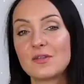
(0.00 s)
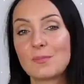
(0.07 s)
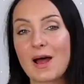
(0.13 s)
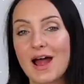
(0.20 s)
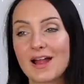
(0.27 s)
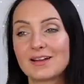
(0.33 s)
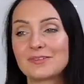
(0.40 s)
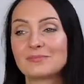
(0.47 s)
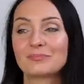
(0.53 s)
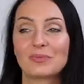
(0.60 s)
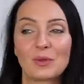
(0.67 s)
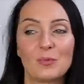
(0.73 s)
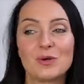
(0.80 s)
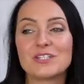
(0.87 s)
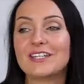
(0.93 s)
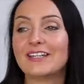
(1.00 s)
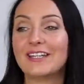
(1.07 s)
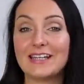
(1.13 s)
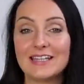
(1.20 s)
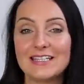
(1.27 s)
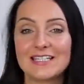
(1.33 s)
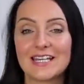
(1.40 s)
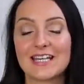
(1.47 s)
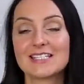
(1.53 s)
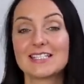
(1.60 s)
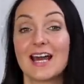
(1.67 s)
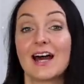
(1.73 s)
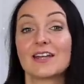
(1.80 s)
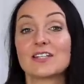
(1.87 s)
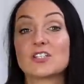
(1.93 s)
of the bag wasn't the easiest.
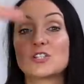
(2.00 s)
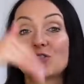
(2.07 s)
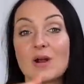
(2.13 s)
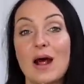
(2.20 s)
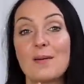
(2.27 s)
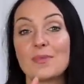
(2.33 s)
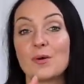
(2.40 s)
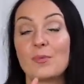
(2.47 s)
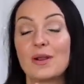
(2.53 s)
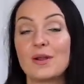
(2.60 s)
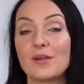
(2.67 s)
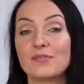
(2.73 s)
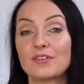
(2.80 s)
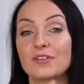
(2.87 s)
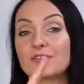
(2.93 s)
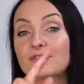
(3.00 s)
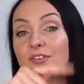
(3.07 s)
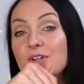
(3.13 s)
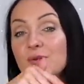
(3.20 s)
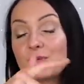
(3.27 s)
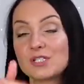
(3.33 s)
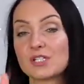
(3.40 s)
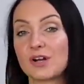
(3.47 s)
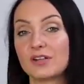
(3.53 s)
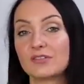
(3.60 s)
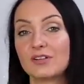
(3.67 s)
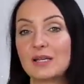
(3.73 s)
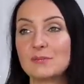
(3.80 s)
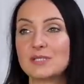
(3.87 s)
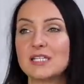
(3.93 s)
It had a strap that went over the front, which kind
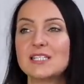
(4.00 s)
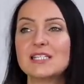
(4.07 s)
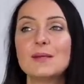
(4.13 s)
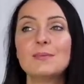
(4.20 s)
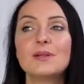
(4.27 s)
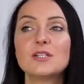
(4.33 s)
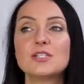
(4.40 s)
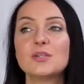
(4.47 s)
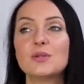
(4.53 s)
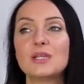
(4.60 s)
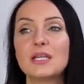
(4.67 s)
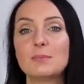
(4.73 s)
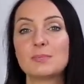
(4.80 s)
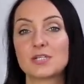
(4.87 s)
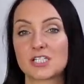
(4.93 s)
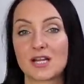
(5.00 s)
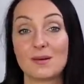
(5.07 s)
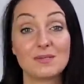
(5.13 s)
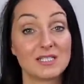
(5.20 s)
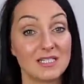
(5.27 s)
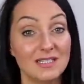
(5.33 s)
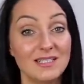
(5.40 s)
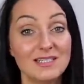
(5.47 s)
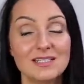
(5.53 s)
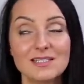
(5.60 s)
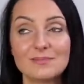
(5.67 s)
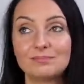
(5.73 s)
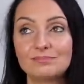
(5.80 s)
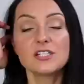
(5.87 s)
of clipped in, similar to the Pochette Metis.